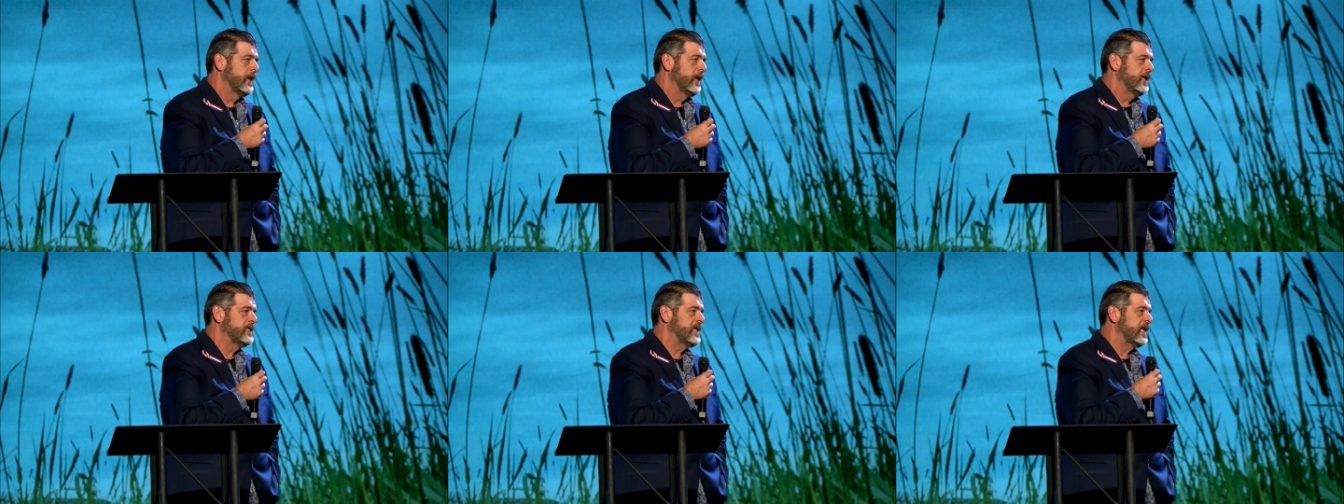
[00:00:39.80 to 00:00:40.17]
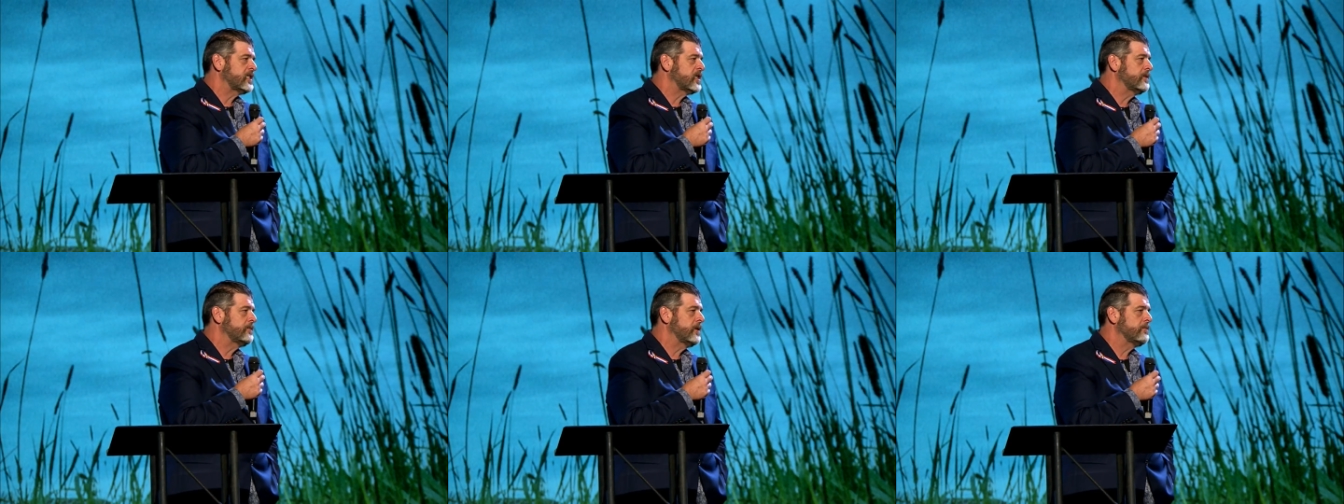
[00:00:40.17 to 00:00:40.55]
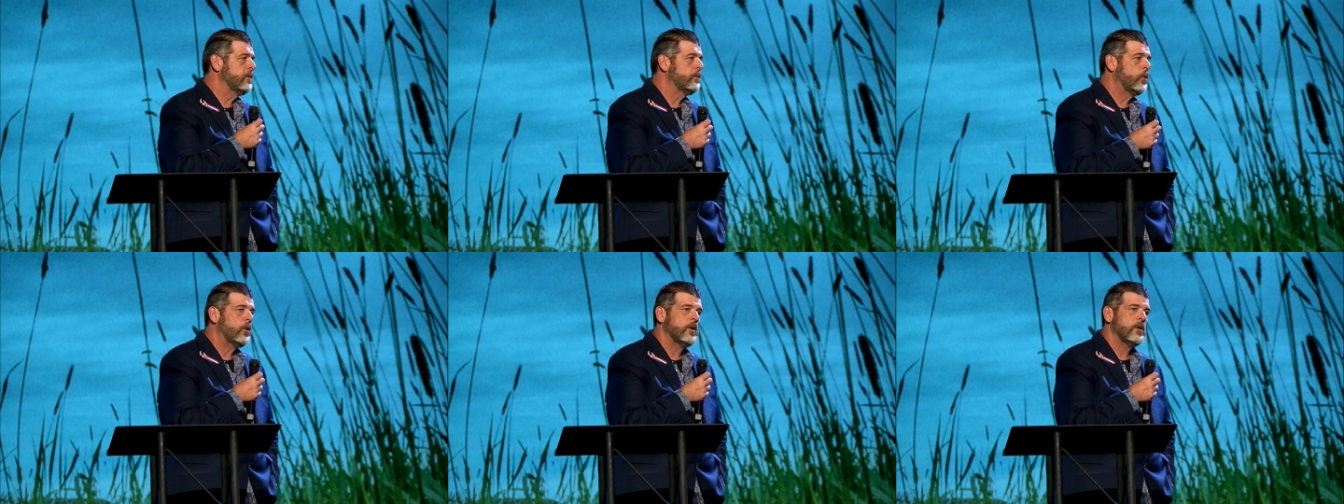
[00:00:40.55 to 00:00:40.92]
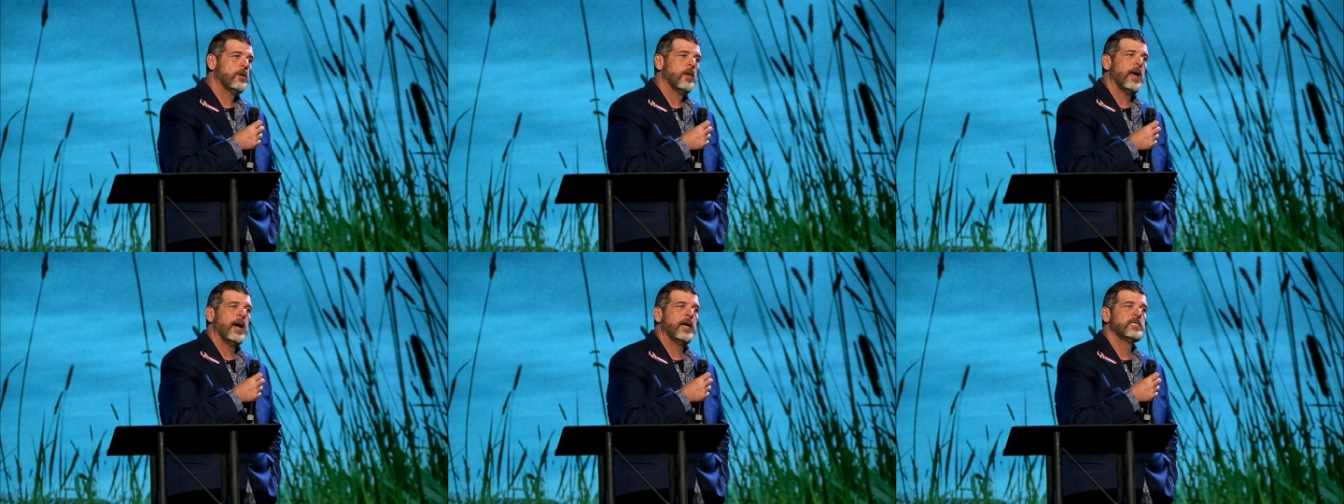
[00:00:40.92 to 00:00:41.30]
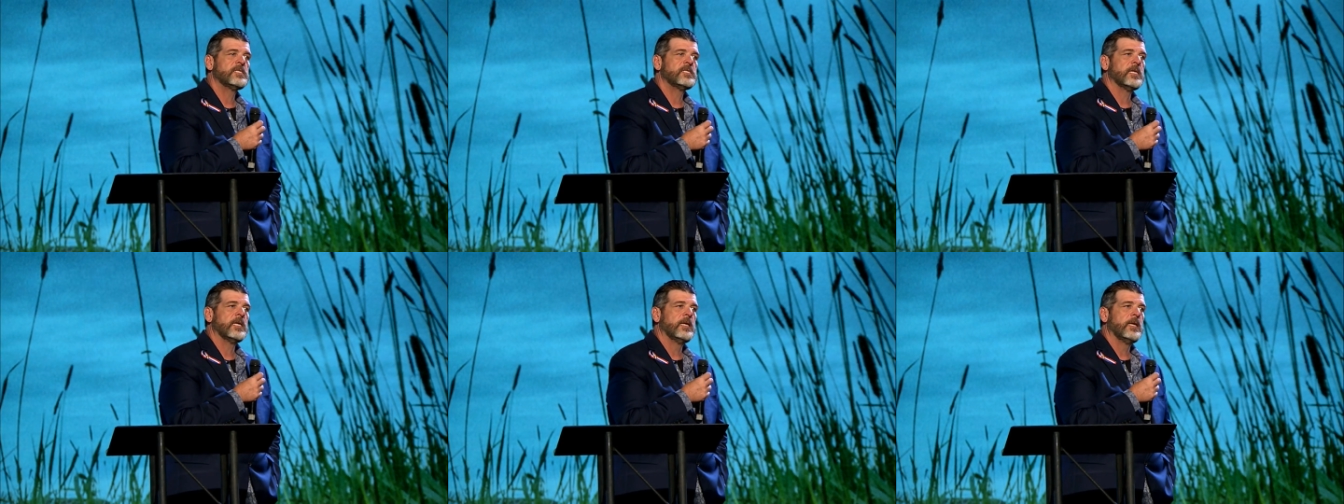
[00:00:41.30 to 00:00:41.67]
He's actually been
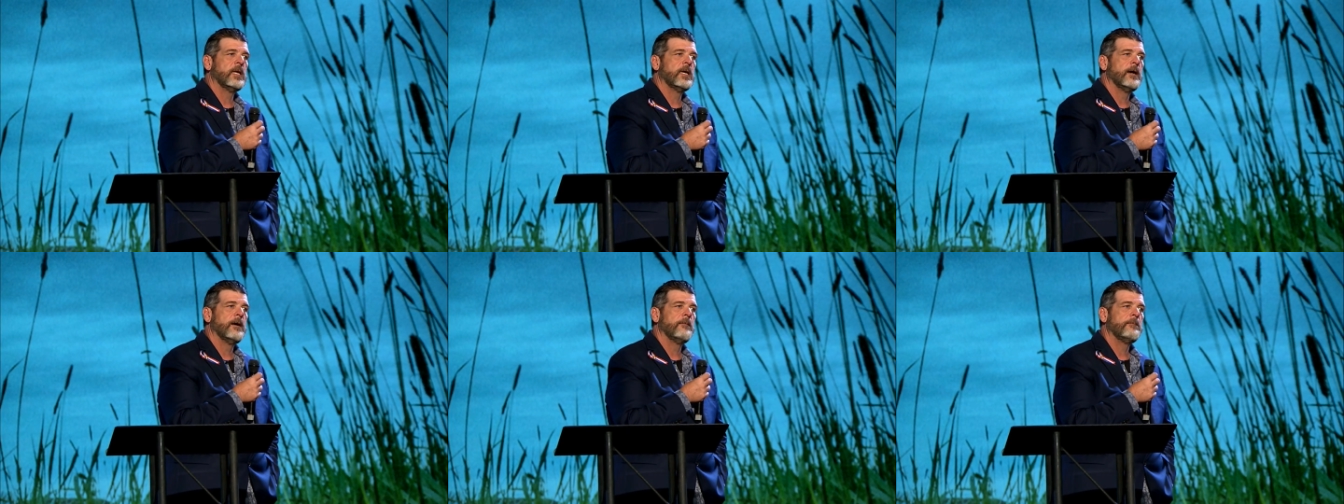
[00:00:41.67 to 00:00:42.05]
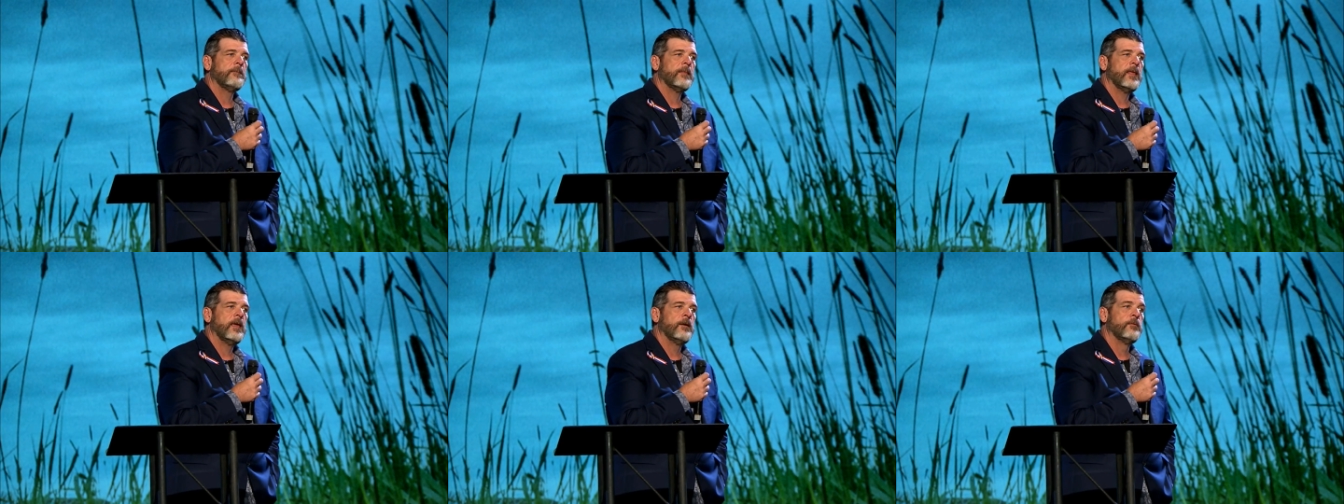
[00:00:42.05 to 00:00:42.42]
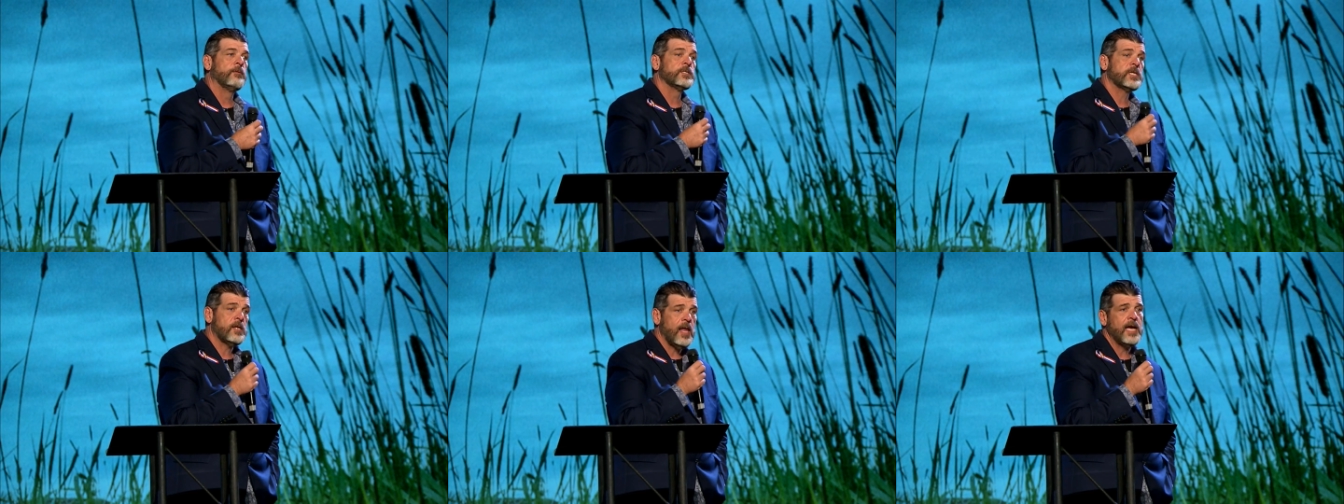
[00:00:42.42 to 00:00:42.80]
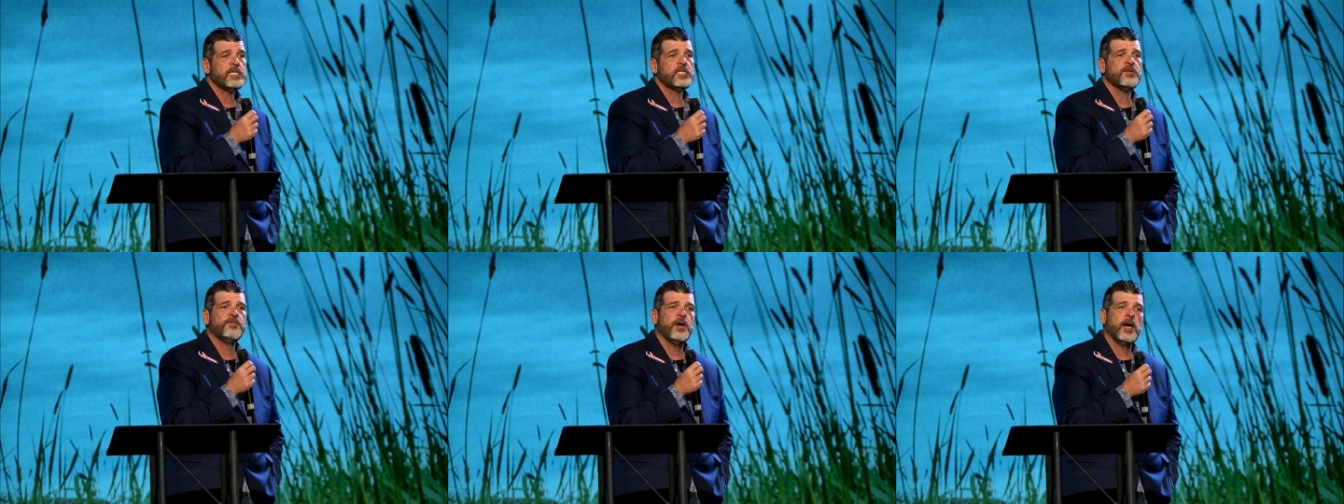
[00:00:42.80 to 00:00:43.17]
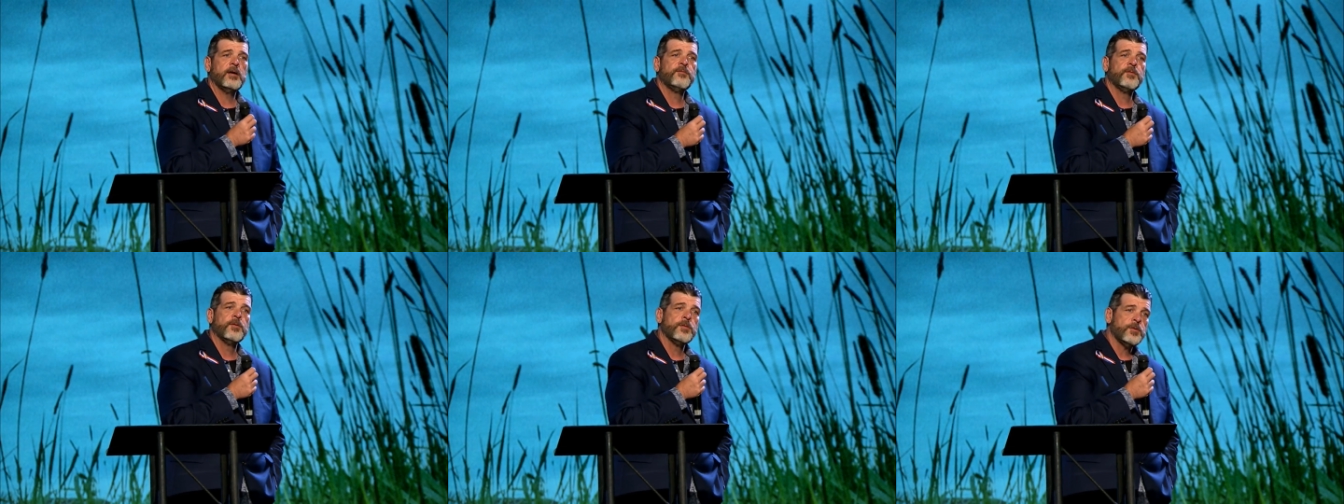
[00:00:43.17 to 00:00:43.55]
memorialized, and uh, it was classified
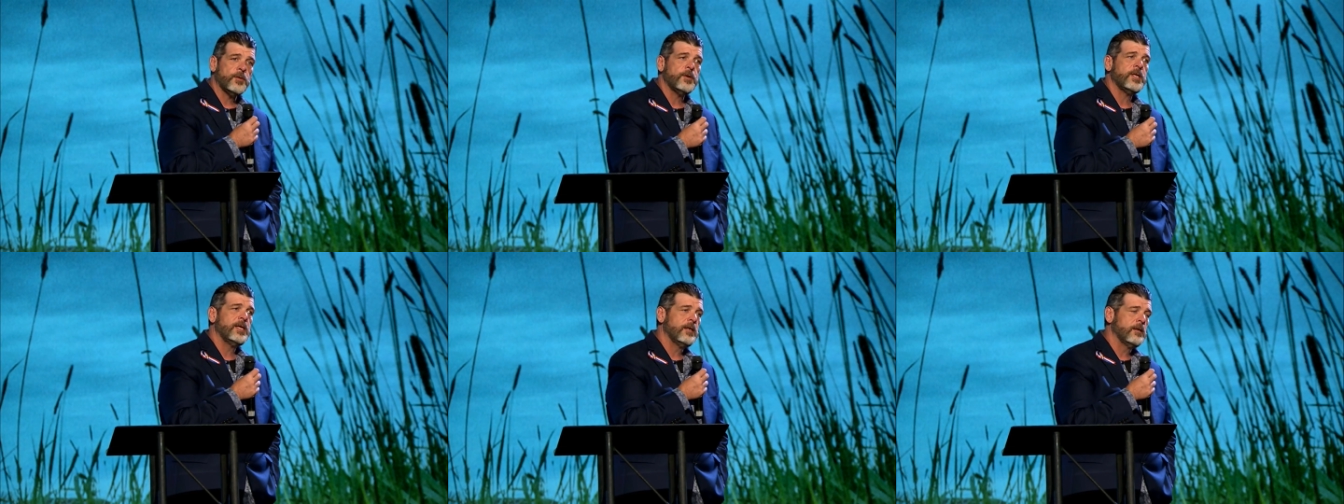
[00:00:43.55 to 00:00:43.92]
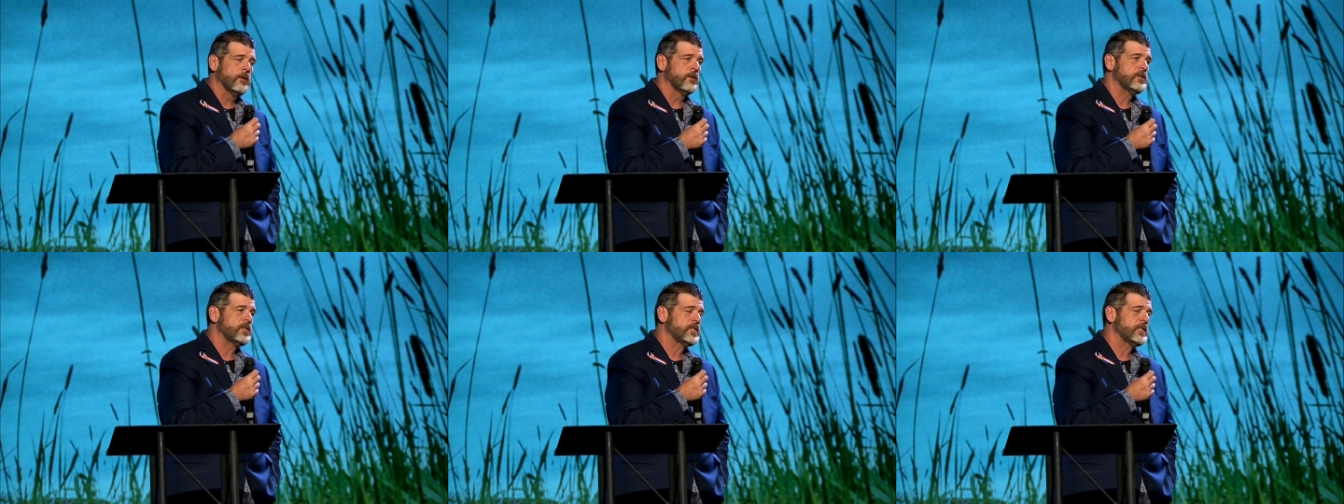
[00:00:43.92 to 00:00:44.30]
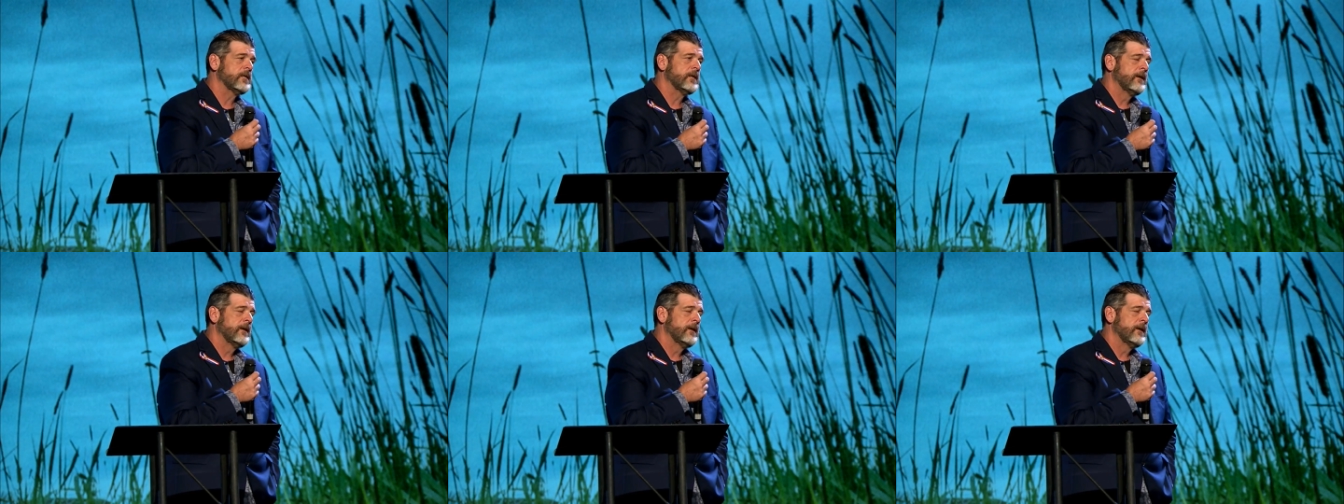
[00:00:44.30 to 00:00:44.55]
for thirty years.